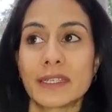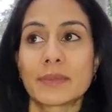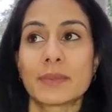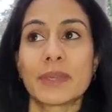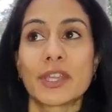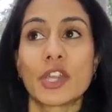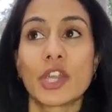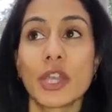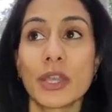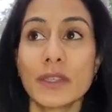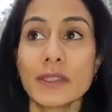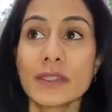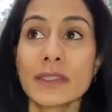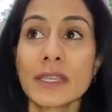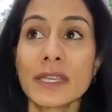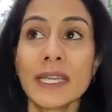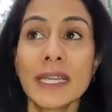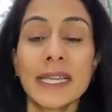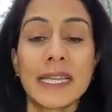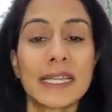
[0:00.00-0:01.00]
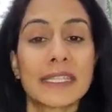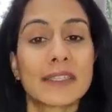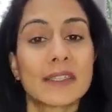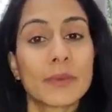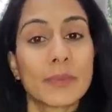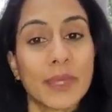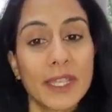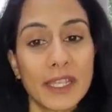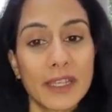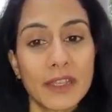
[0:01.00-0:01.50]
is because it's
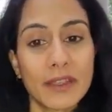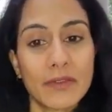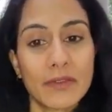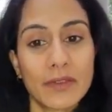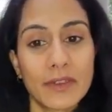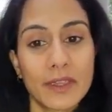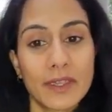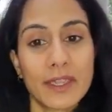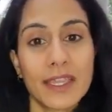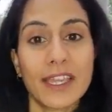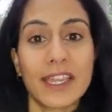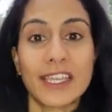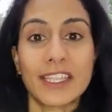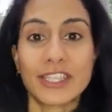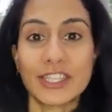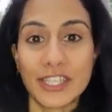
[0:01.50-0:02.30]
the beginning of the year,